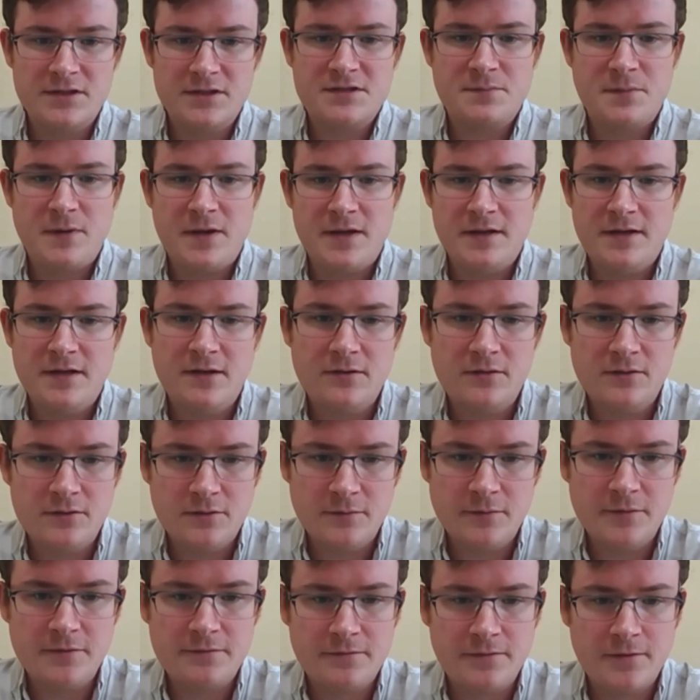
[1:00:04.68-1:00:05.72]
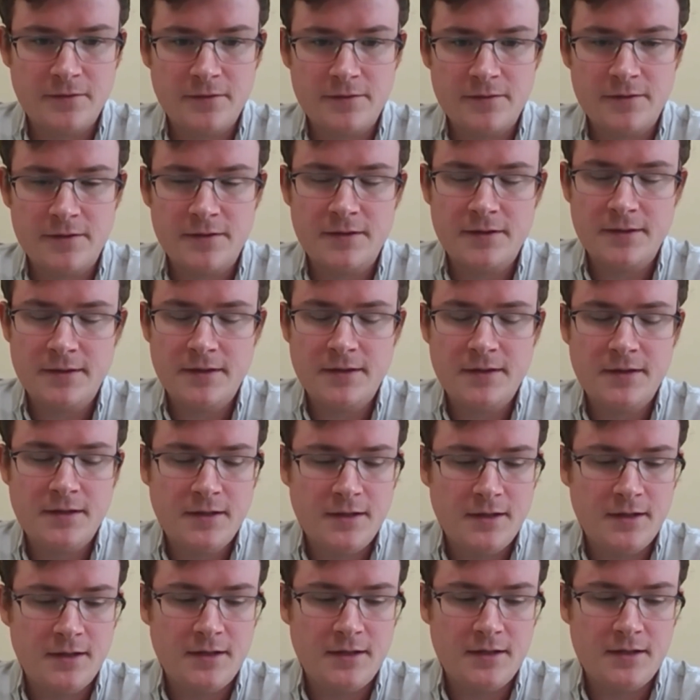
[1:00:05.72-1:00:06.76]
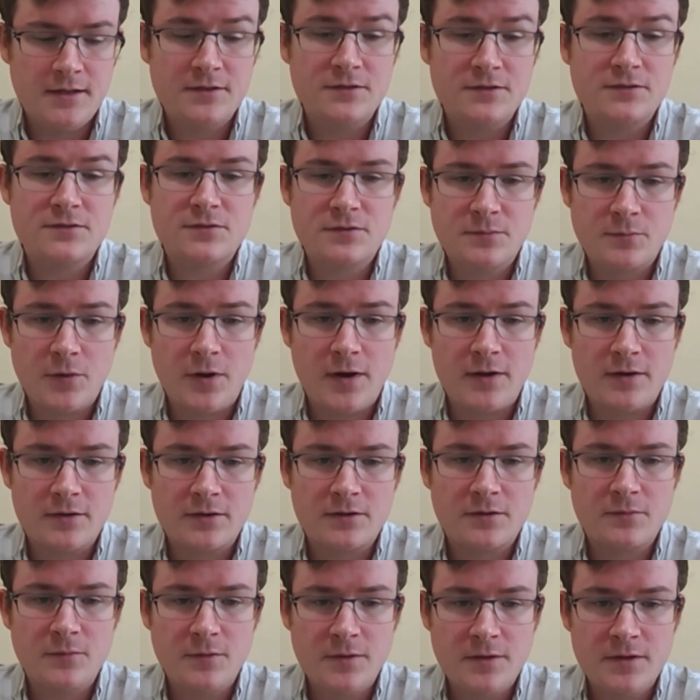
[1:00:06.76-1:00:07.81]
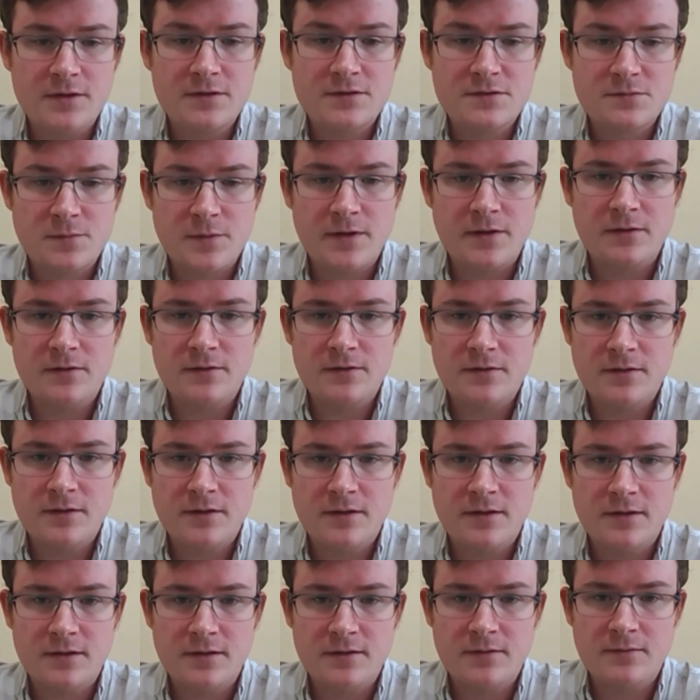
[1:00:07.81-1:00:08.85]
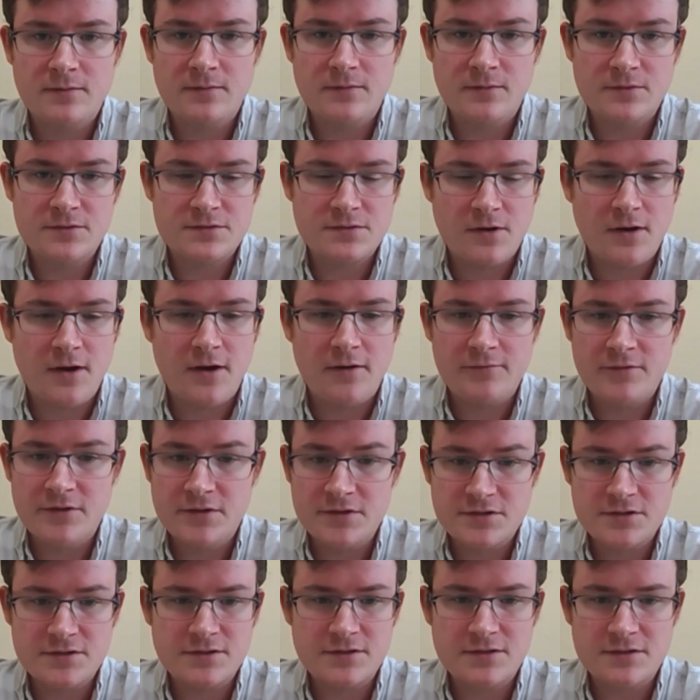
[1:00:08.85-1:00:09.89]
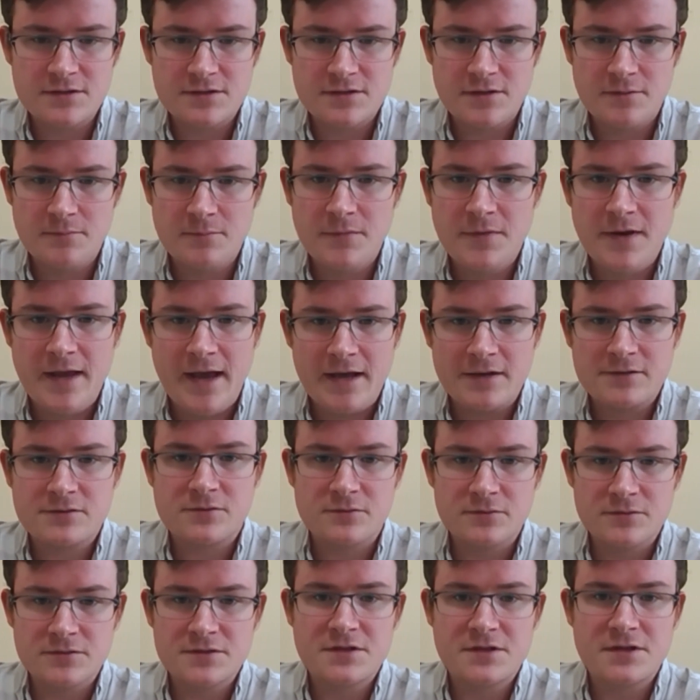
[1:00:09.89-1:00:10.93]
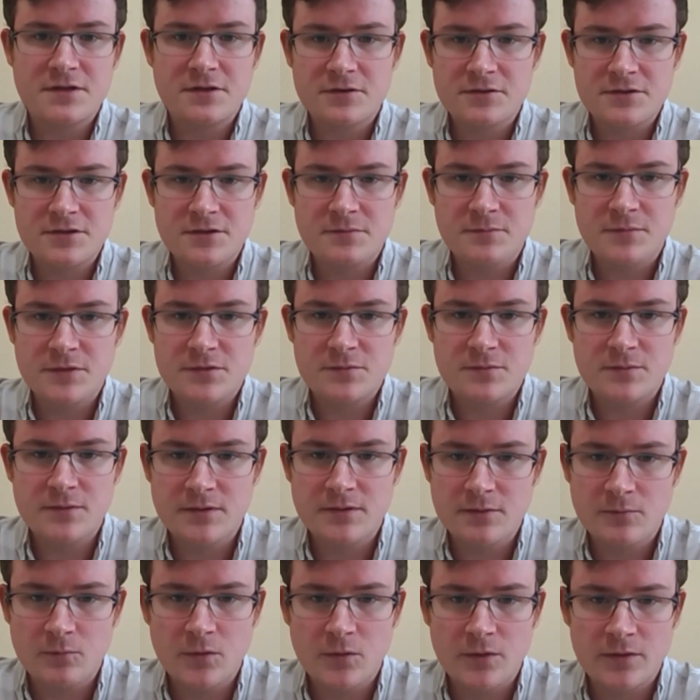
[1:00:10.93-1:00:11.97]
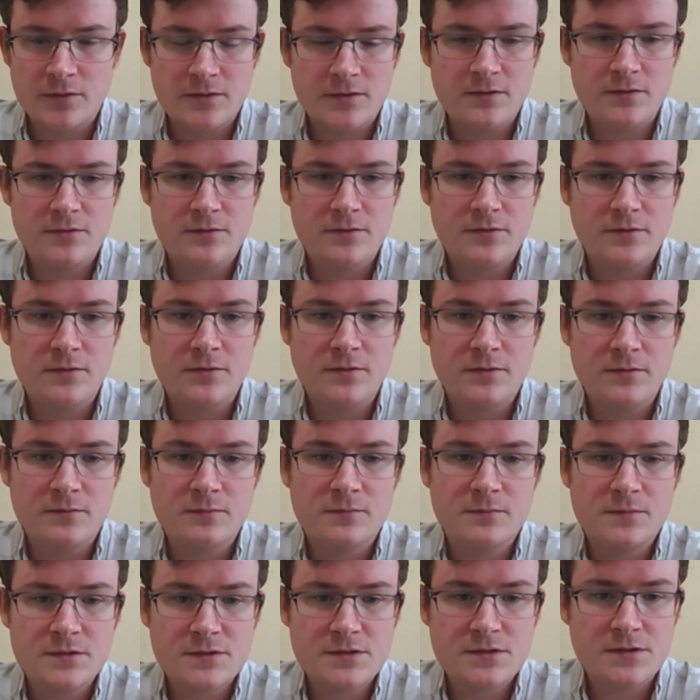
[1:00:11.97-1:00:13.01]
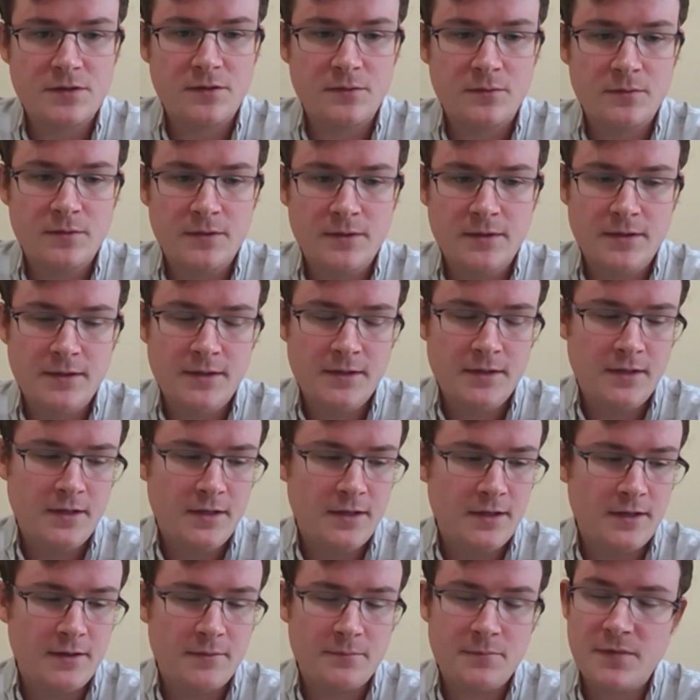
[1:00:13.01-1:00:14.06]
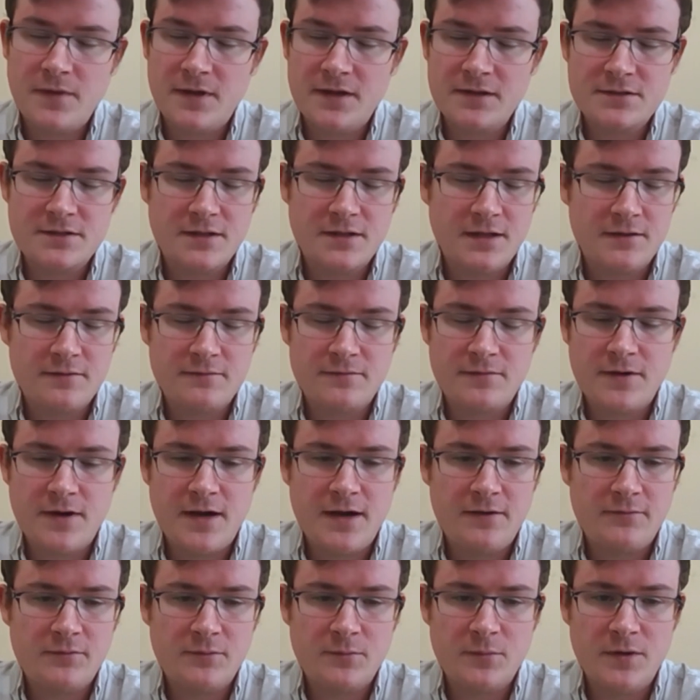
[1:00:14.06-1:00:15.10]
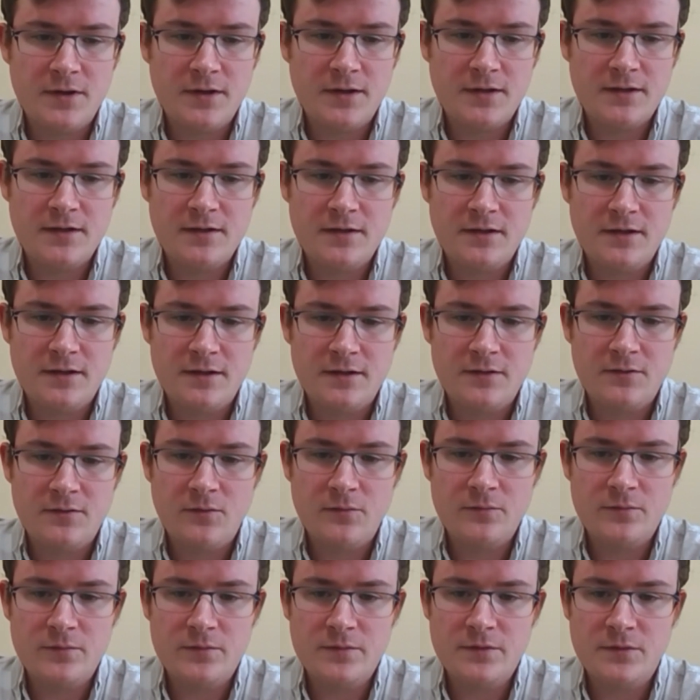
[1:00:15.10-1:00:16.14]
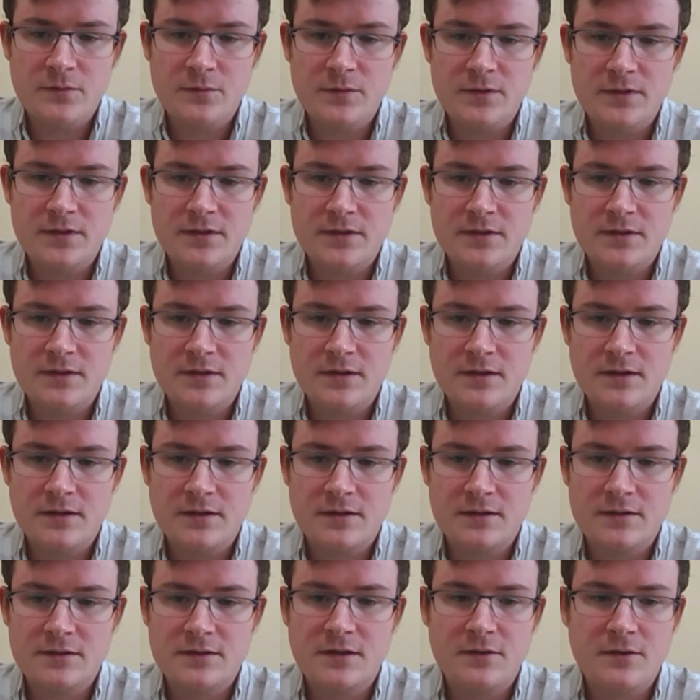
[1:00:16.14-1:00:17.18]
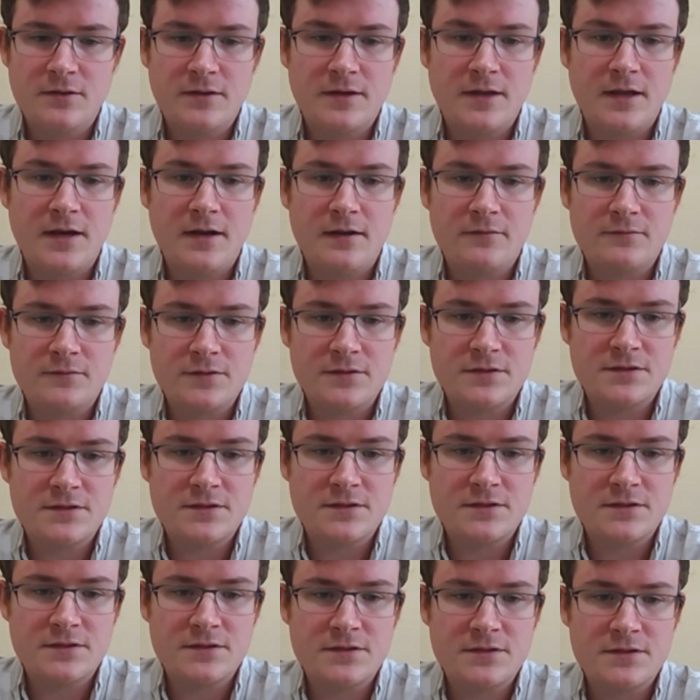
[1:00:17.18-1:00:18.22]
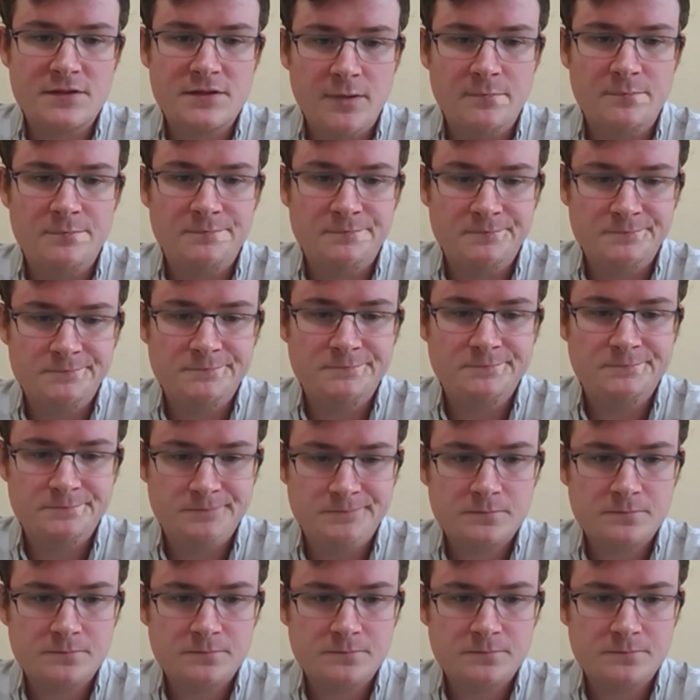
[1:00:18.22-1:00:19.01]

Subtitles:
expand out a little bit farther into the broader community as well. And there's obviously some natural synergy between the work that you two do. So thanks again for having me on, and hopefully we can continue to get after this difficult problem.